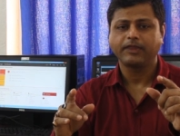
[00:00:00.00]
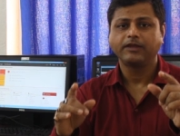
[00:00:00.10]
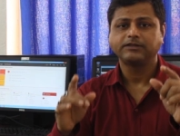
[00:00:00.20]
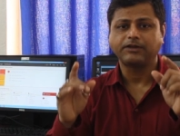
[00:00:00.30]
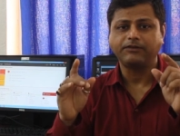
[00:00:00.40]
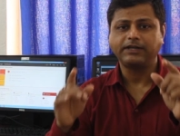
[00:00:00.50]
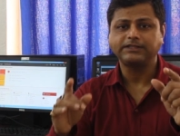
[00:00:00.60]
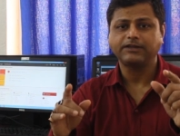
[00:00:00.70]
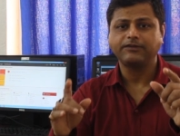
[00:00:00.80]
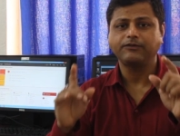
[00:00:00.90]

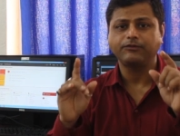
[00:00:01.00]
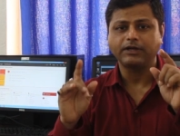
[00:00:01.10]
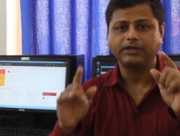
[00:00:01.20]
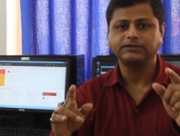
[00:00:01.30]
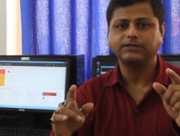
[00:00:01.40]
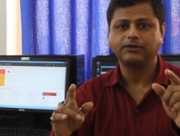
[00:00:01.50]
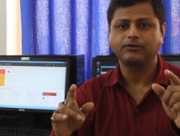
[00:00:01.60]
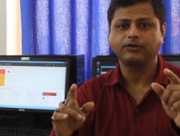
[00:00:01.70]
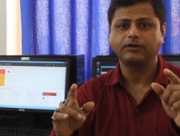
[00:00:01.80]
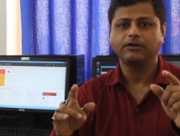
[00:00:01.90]
77
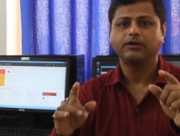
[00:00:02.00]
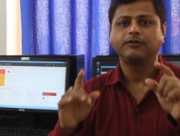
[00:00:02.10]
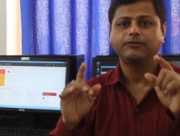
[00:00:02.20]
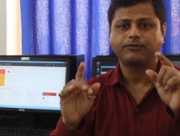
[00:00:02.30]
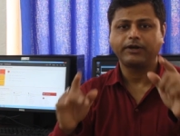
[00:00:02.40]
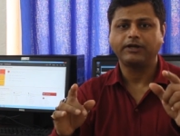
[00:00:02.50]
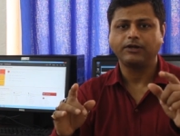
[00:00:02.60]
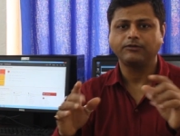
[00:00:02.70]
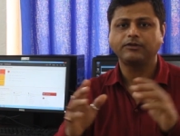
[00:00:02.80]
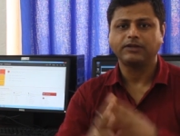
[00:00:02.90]
Wilkinson Road,
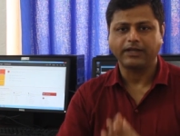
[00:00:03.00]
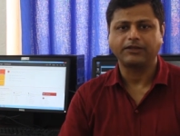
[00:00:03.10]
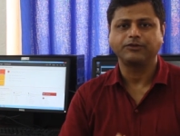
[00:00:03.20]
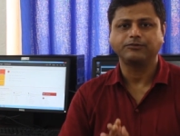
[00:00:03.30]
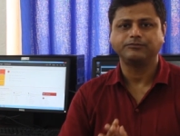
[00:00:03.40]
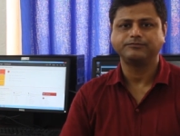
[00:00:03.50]
Freetown. Thank you.